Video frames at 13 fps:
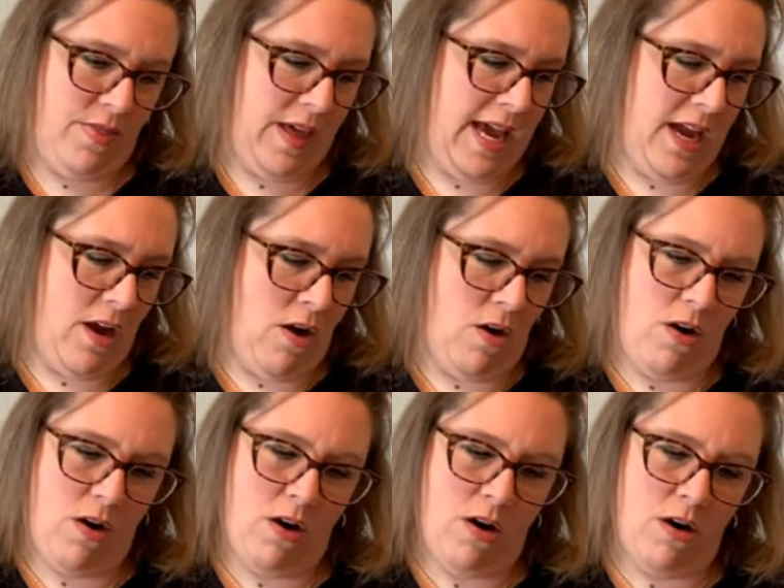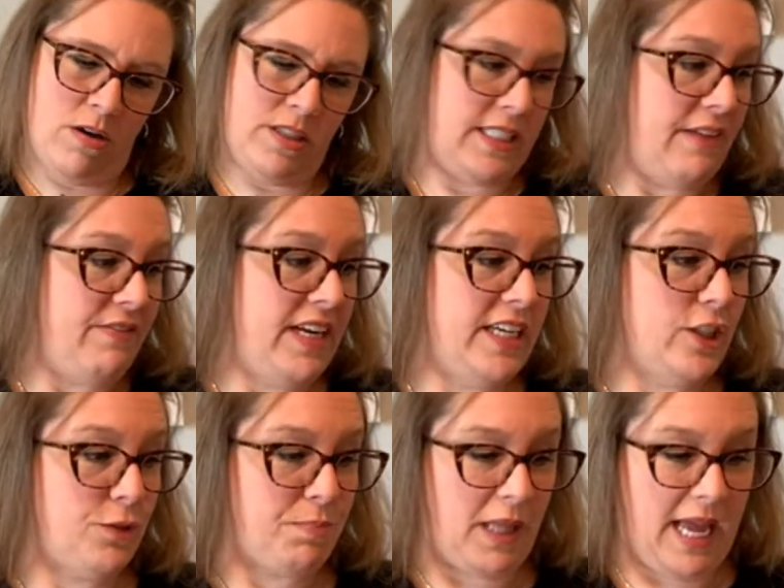they are seven
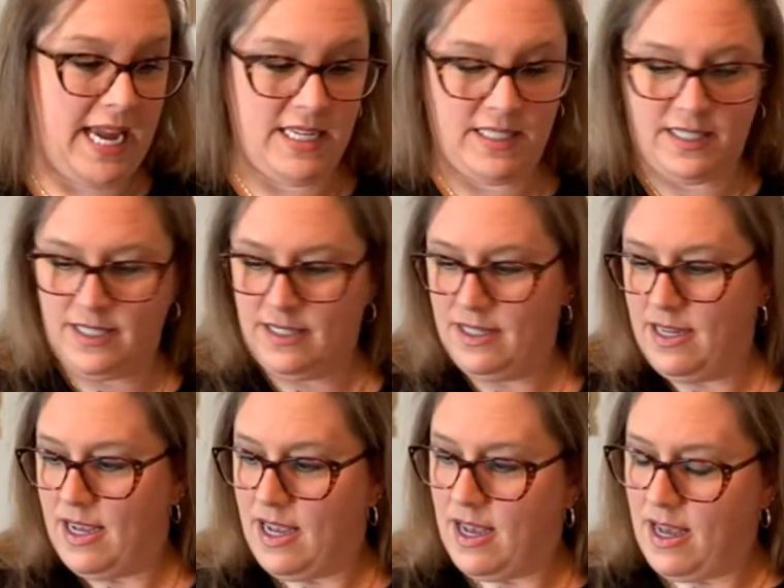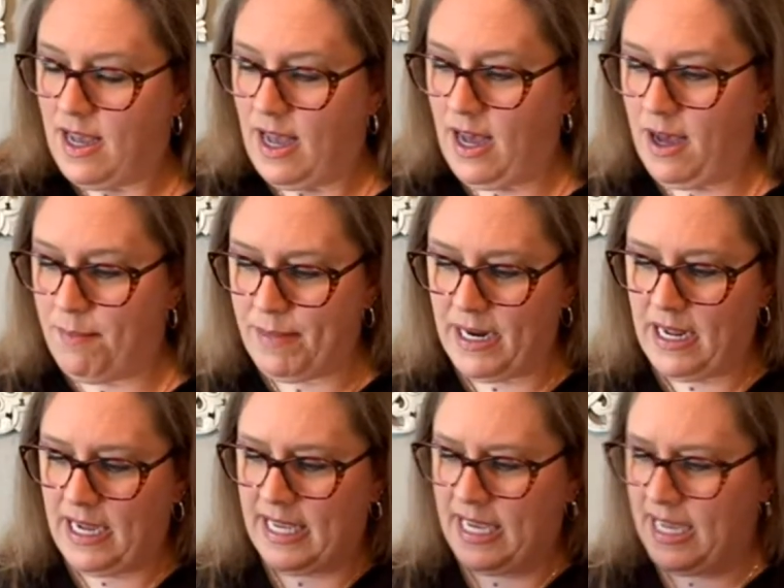inch plates. Um, but
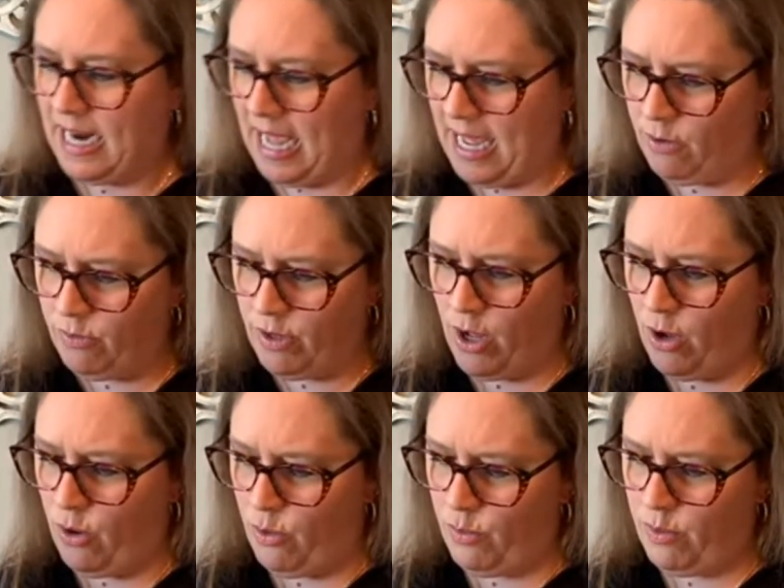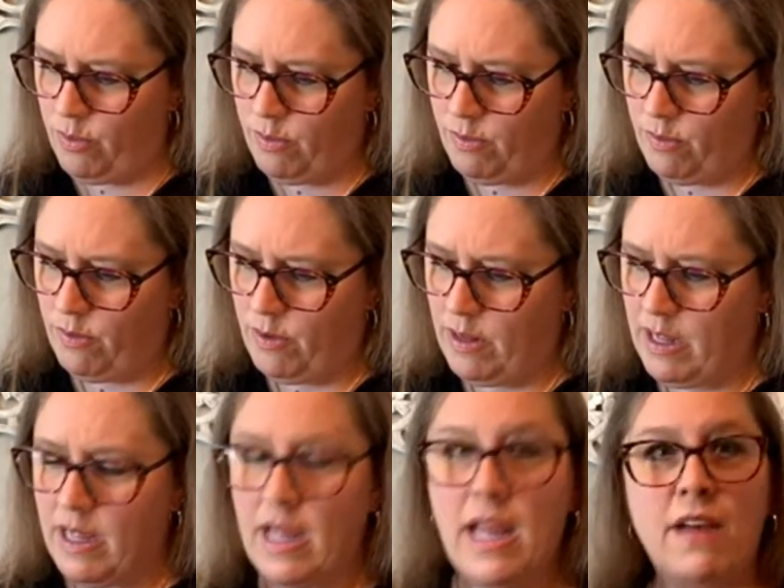again, I don't know
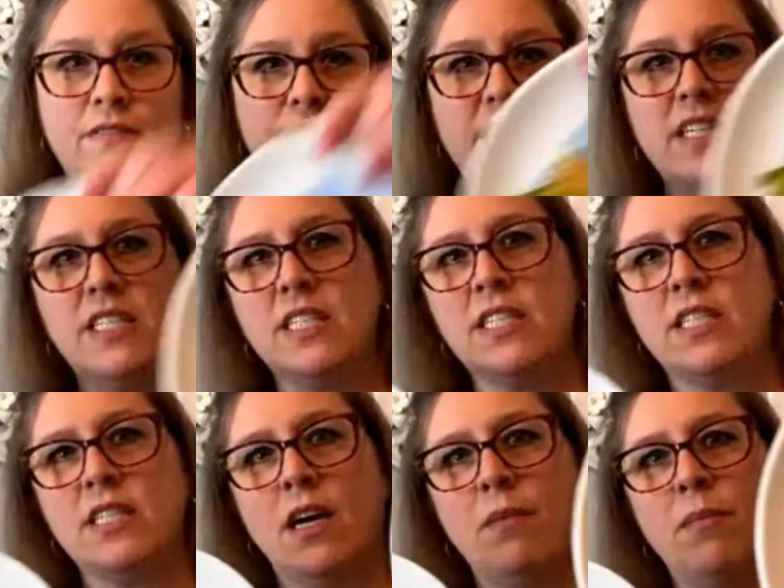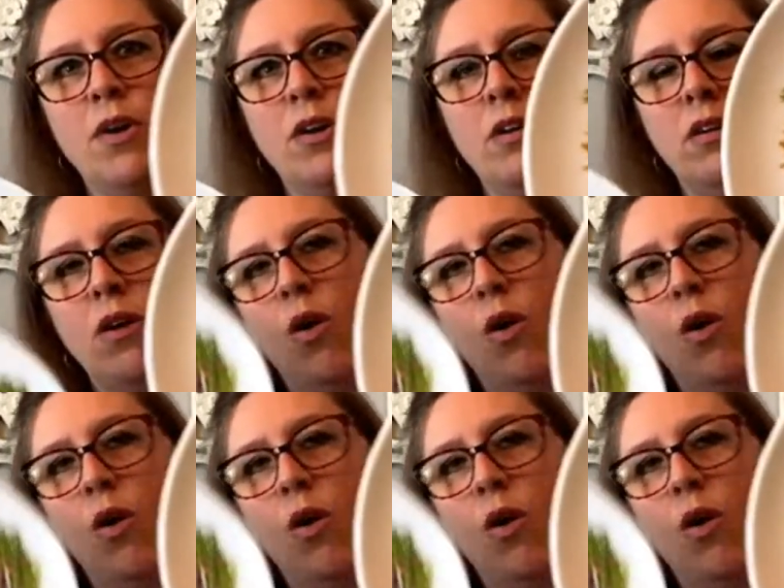if this is summer